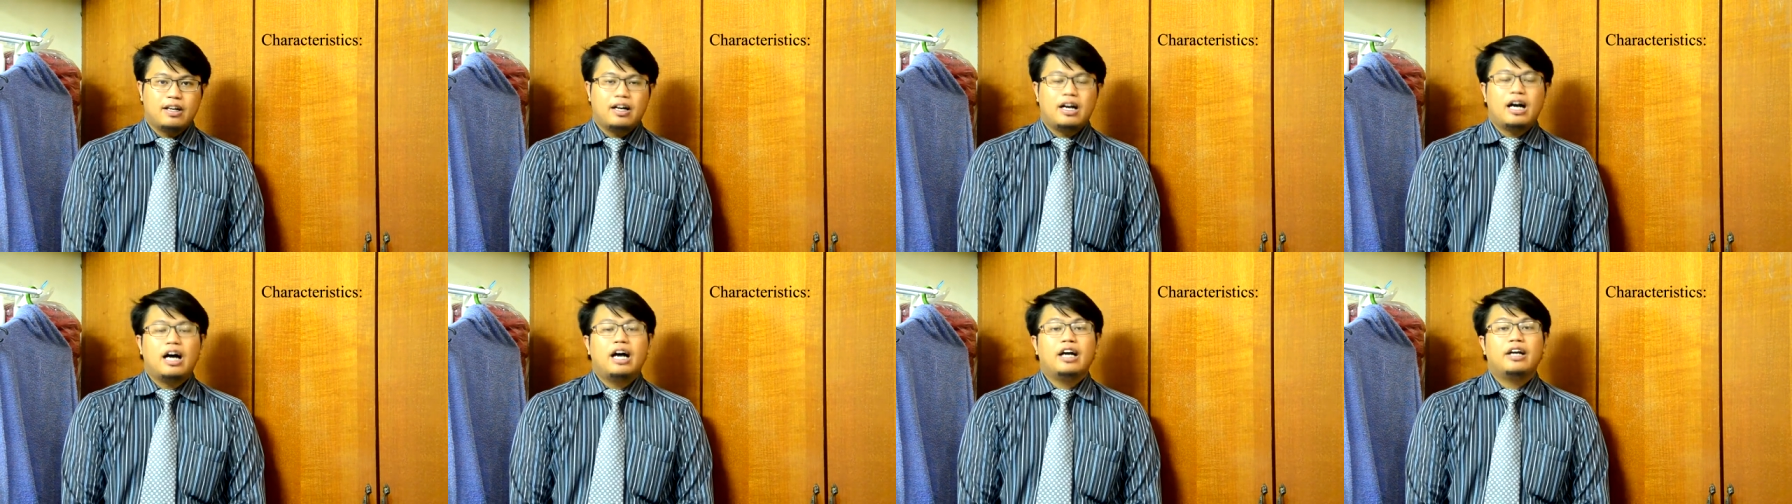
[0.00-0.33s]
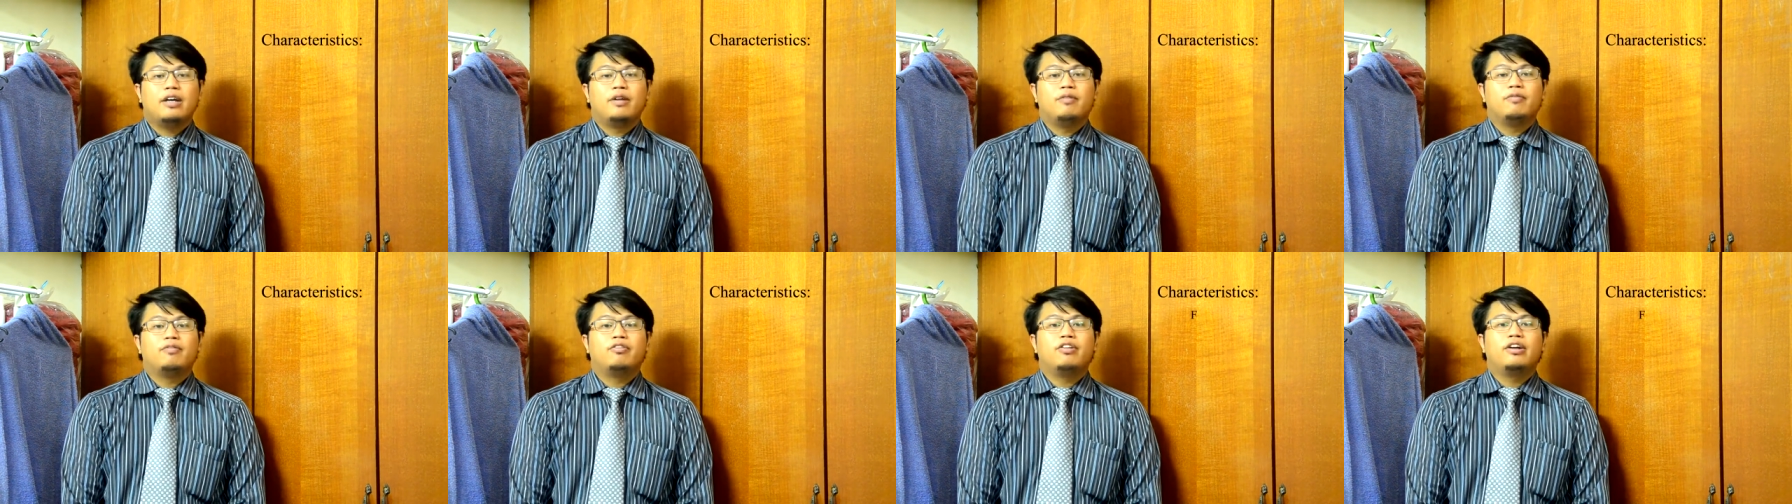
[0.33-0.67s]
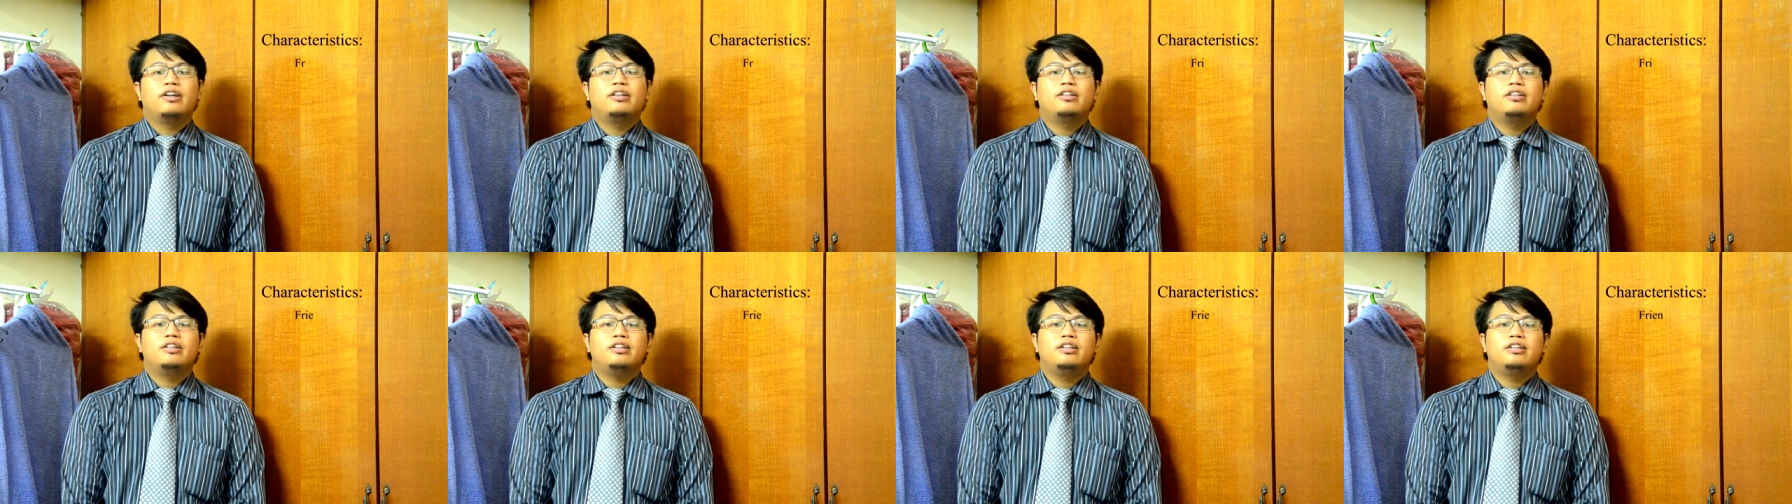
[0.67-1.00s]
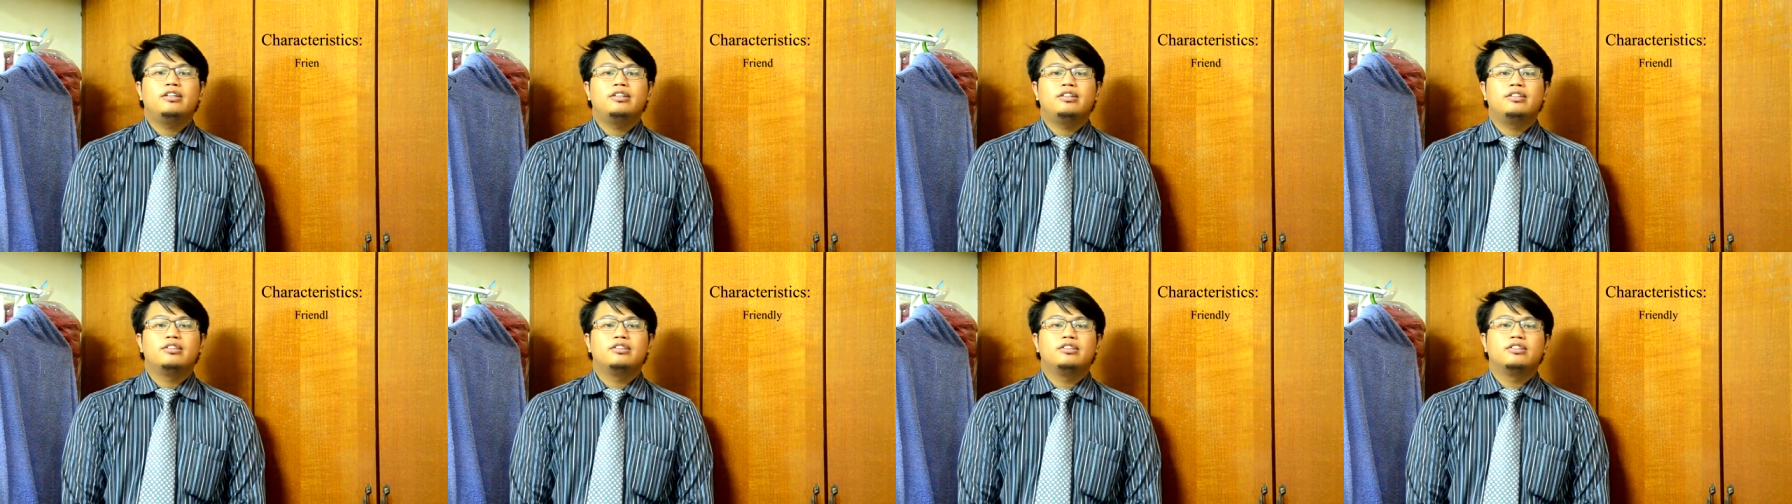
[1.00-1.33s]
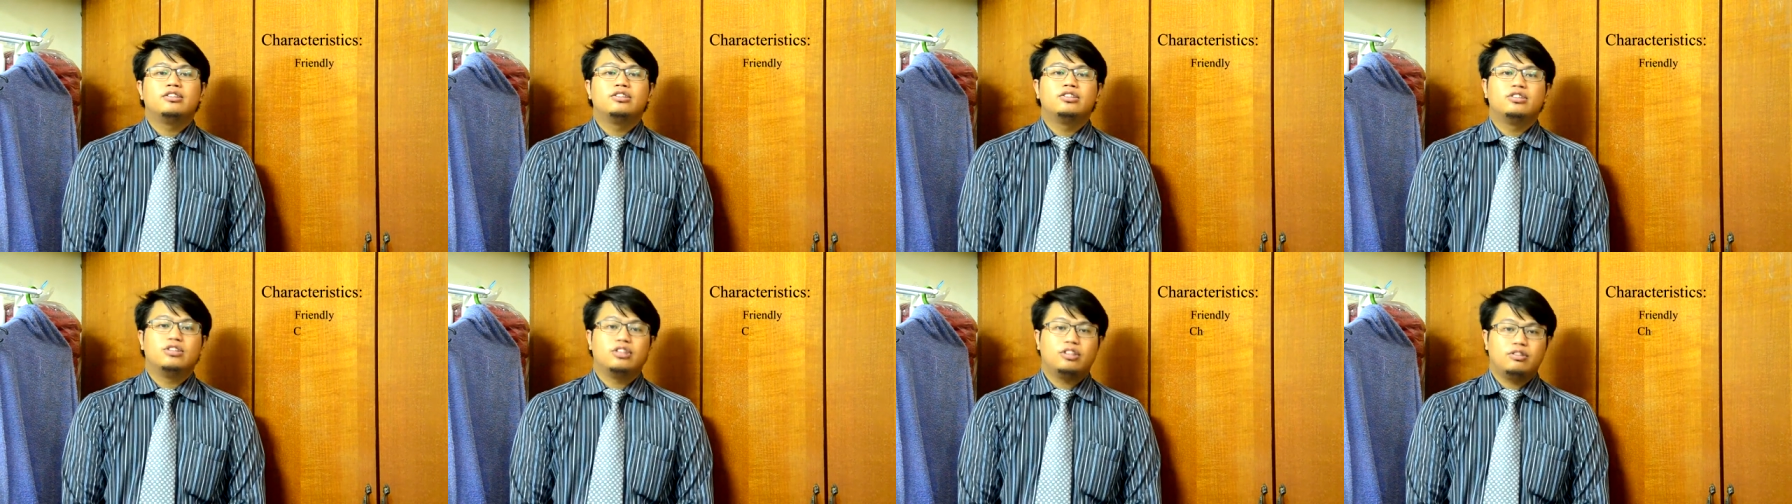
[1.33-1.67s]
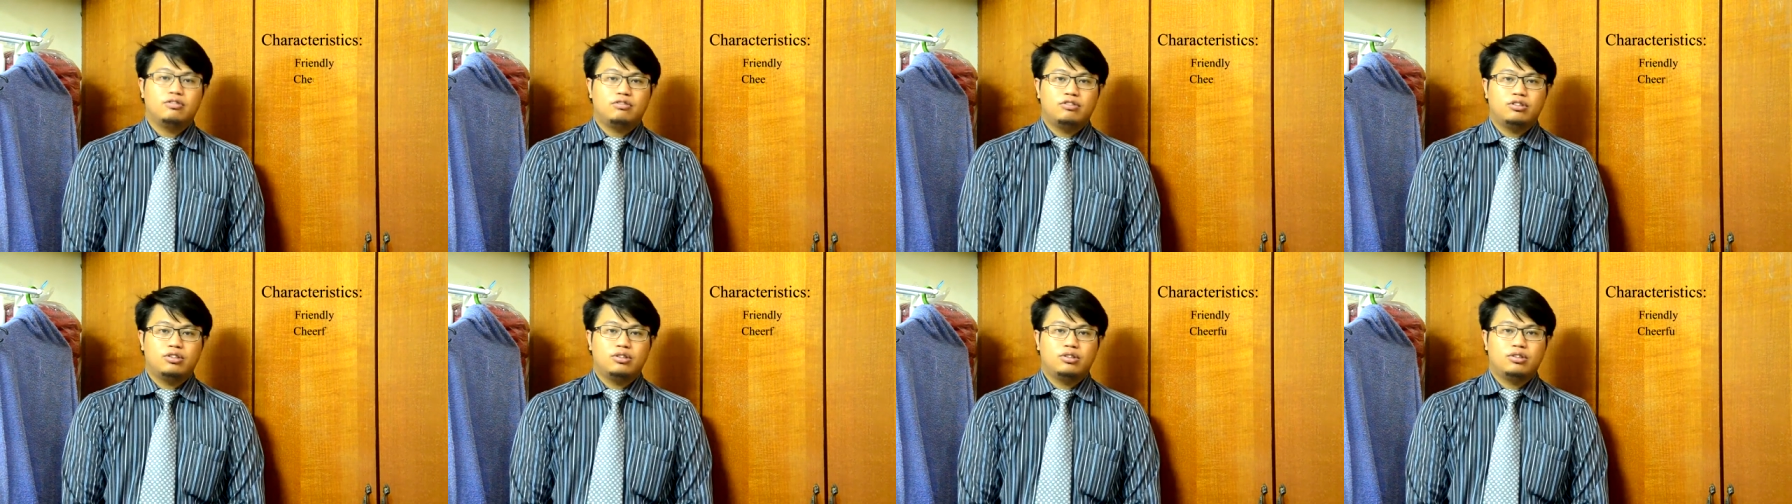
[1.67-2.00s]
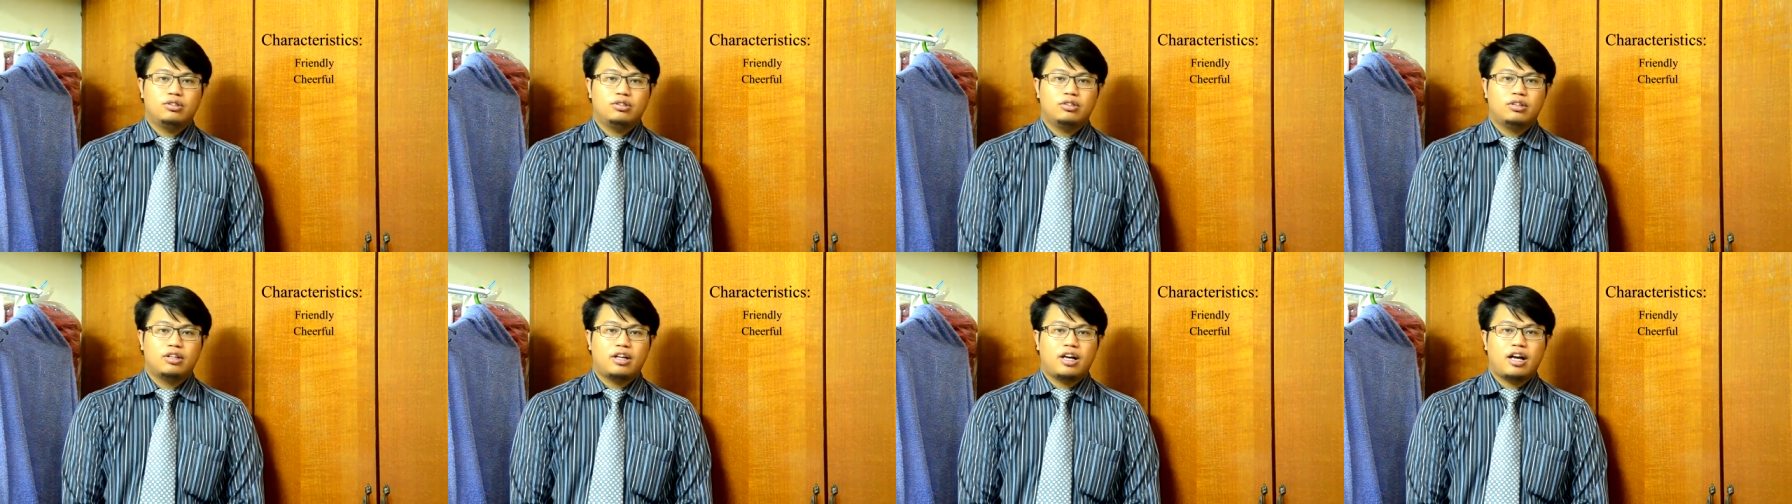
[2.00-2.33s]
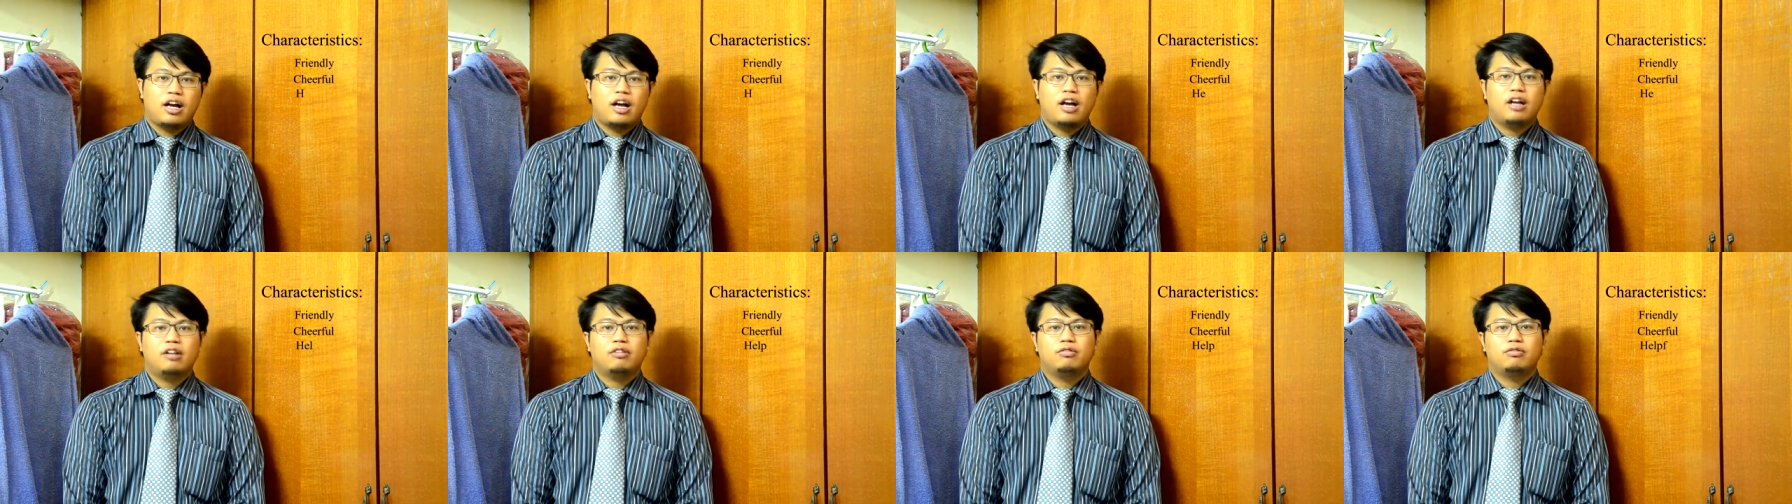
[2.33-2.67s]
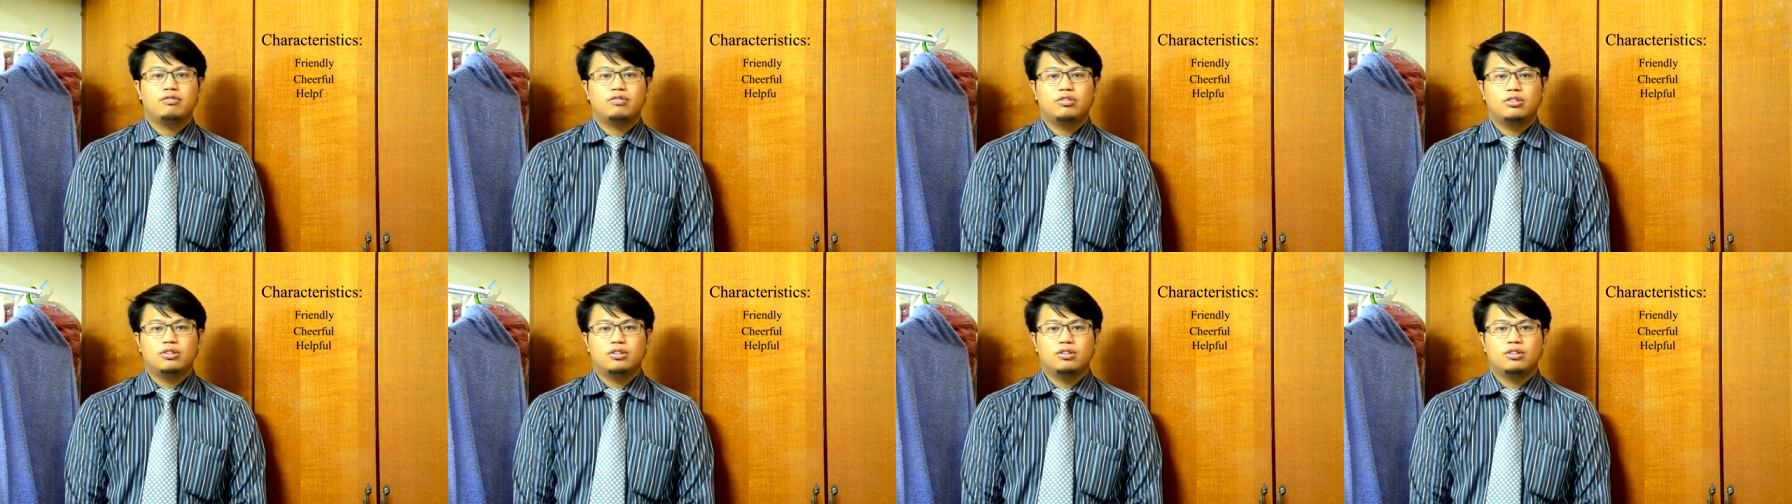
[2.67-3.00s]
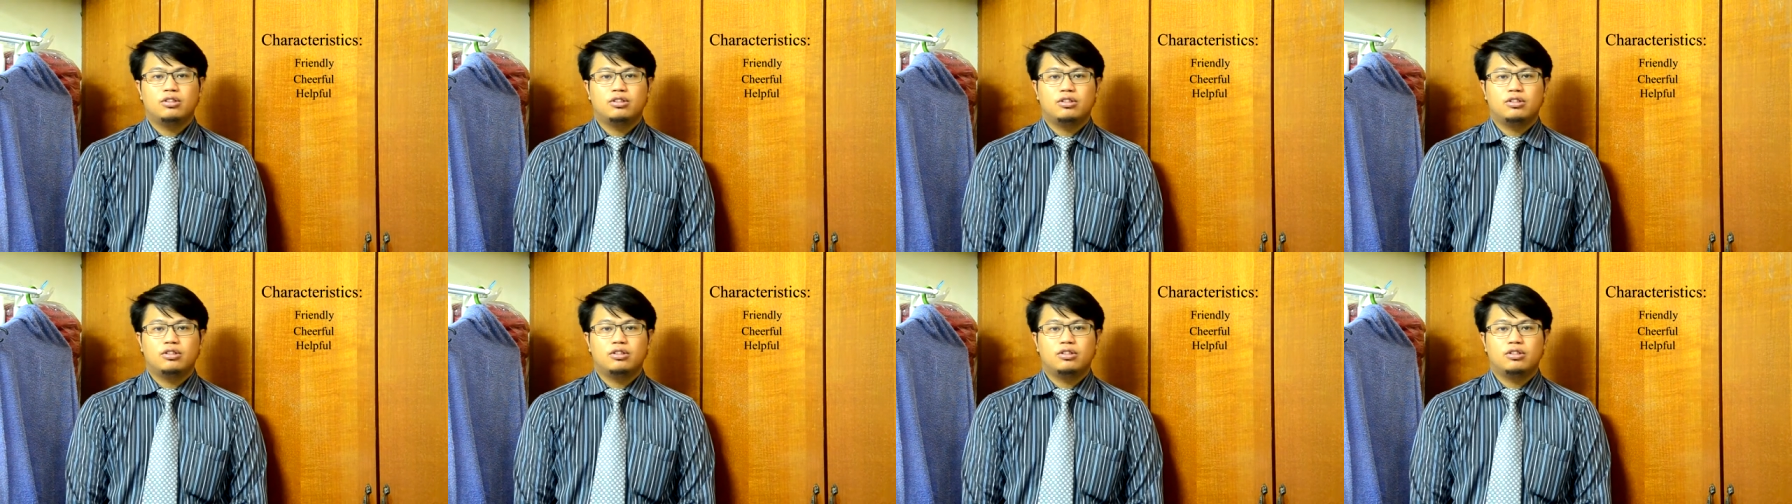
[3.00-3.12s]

I am friendly, cheerful, helpful,